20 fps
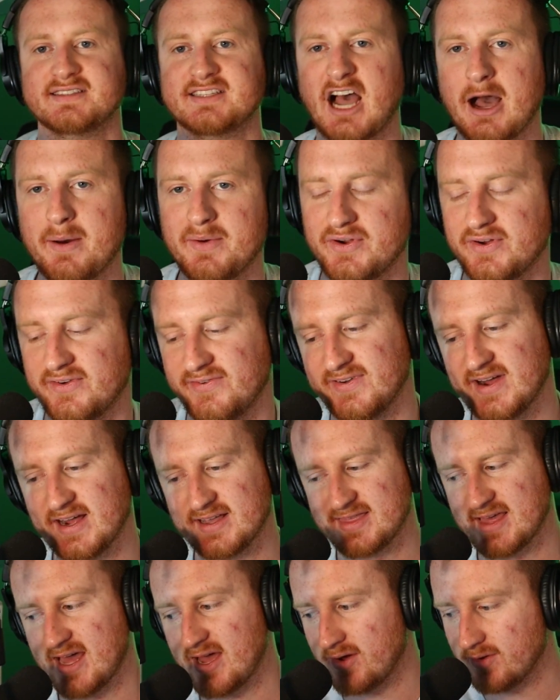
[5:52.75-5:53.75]
domino
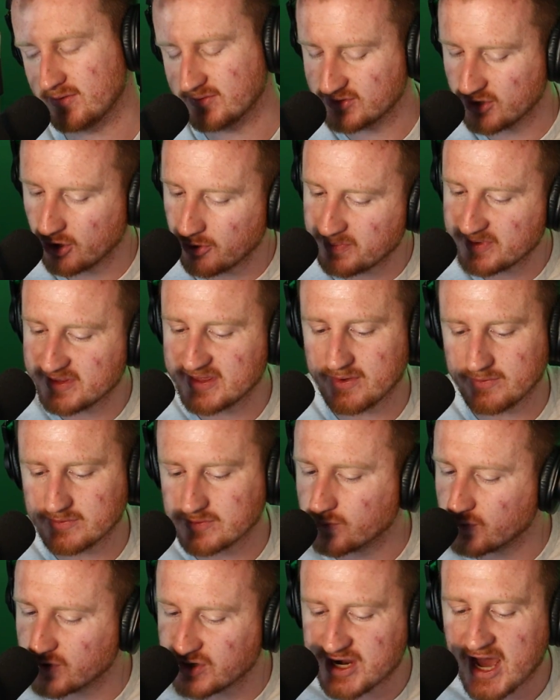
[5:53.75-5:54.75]
effect that I was hoping that
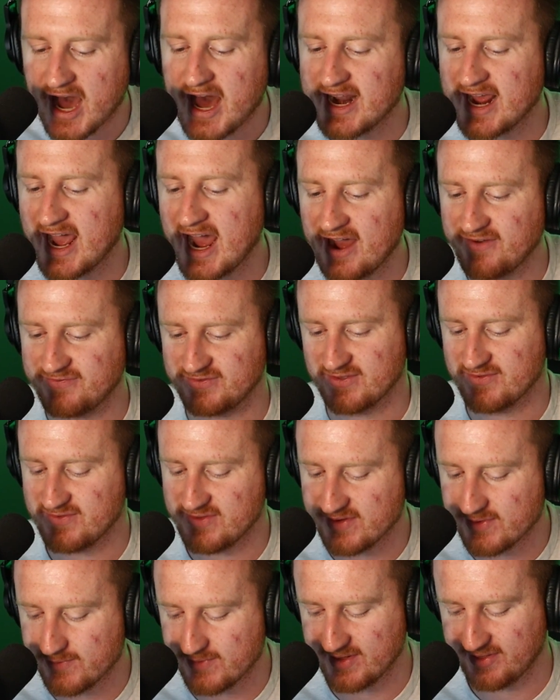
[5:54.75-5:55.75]
we would not have to
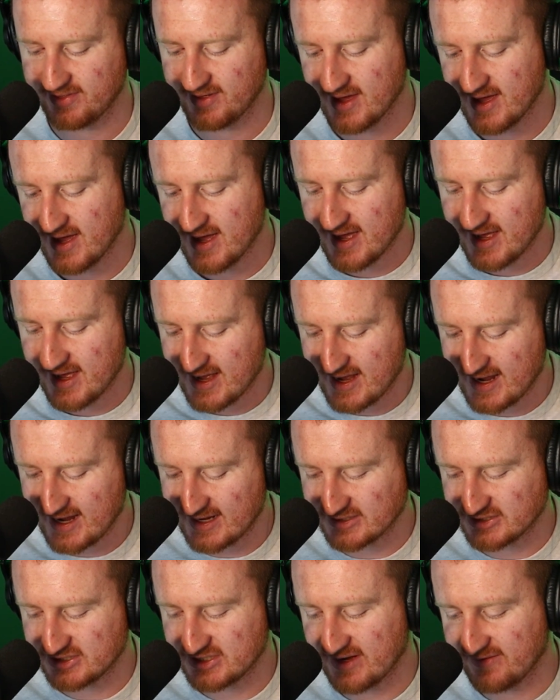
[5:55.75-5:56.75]
deal with
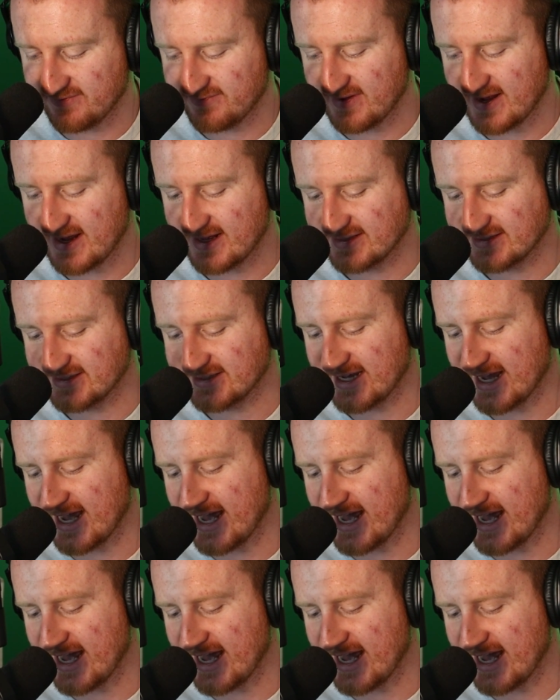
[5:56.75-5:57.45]
as Jet fans.